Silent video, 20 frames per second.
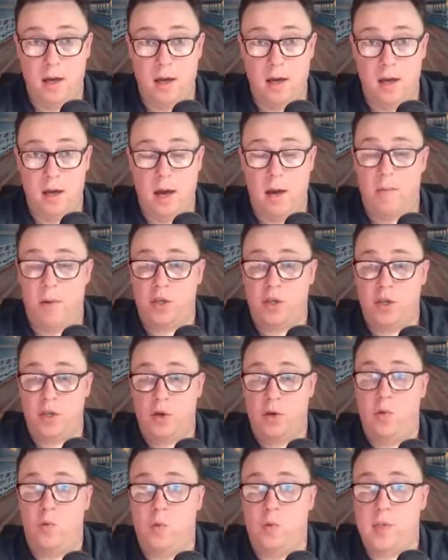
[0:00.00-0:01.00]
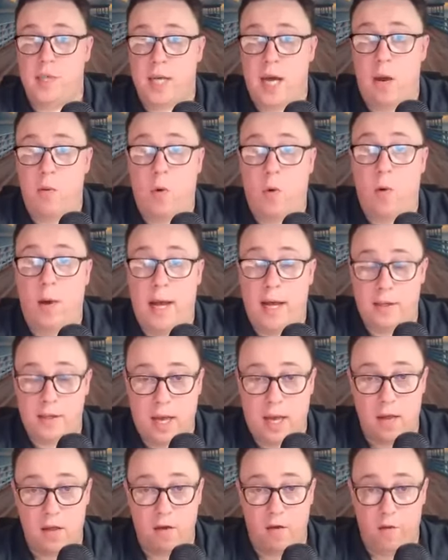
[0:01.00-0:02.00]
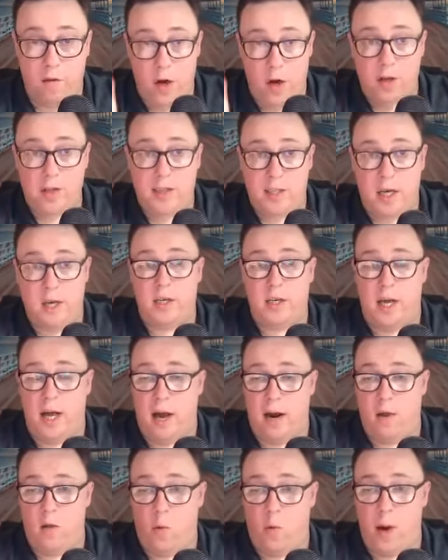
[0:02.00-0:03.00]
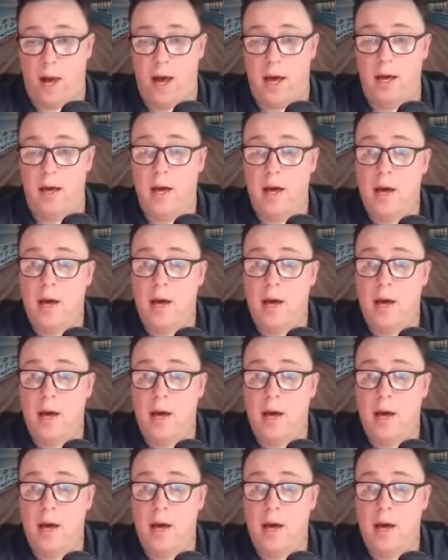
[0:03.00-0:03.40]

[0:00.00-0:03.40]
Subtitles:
And my student will say, well, let's get the first session out of the way,